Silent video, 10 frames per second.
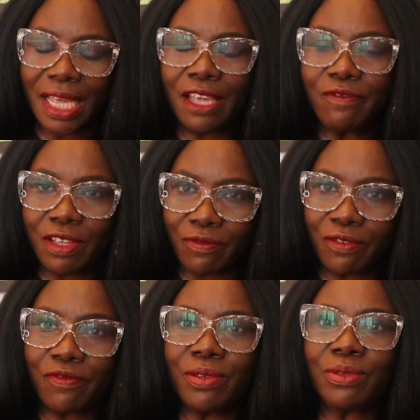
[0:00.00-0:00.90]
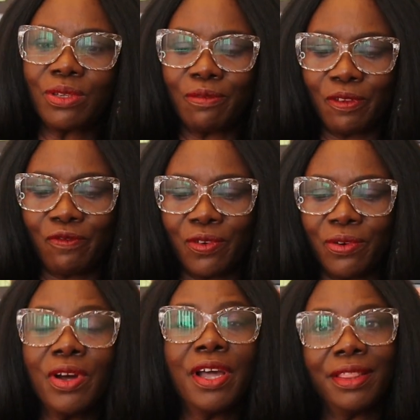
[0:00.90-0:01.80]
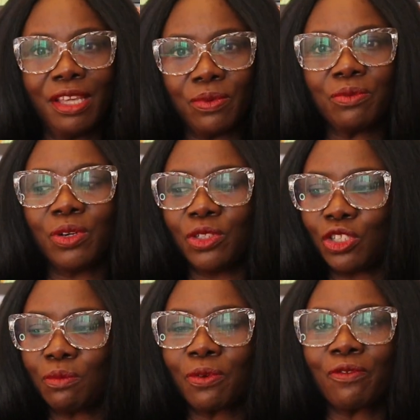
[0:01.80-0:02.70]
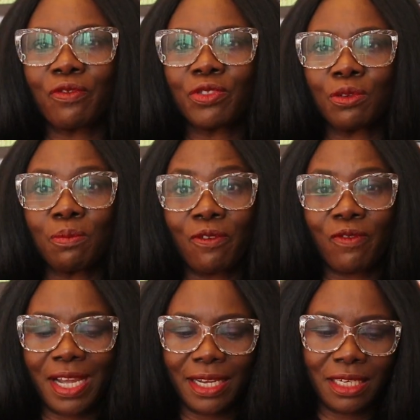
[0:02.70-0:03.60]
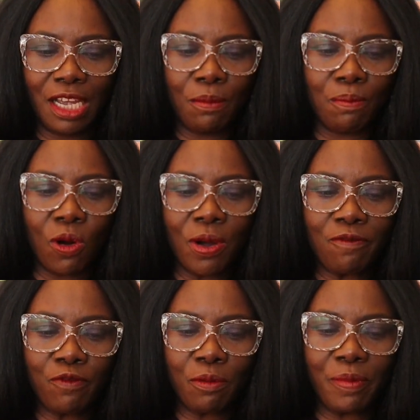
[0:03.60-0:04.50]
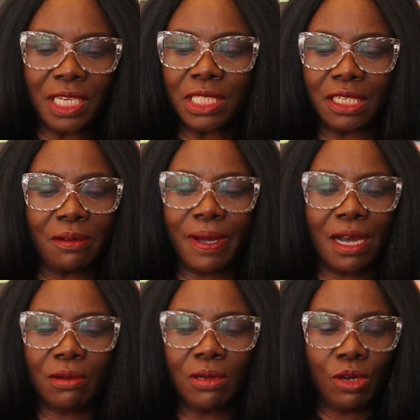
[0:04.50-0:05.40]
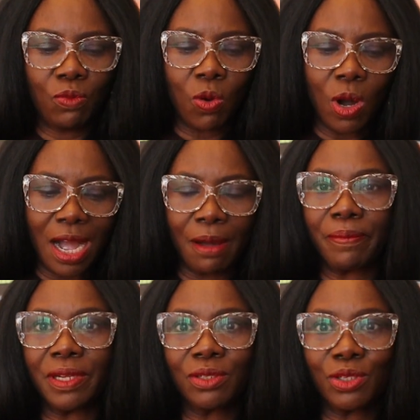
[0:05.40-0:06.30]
If they've refused you before, they would want you to provide more information about what happened.